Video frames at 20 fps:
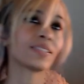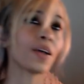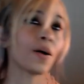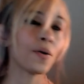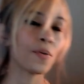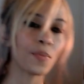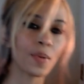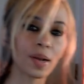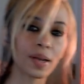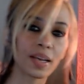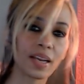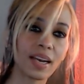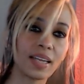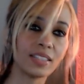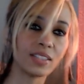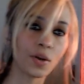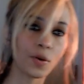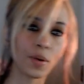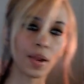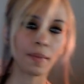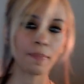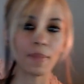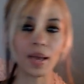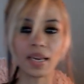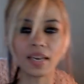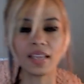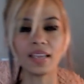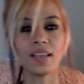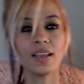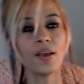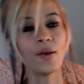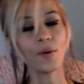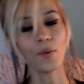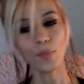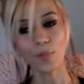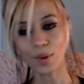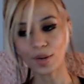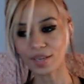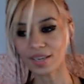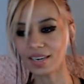Oh, where can I donate money?
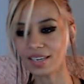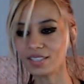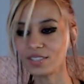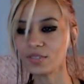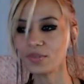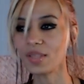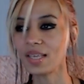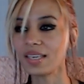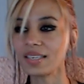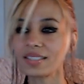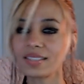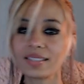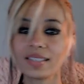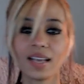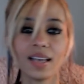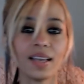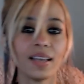Where can I do this?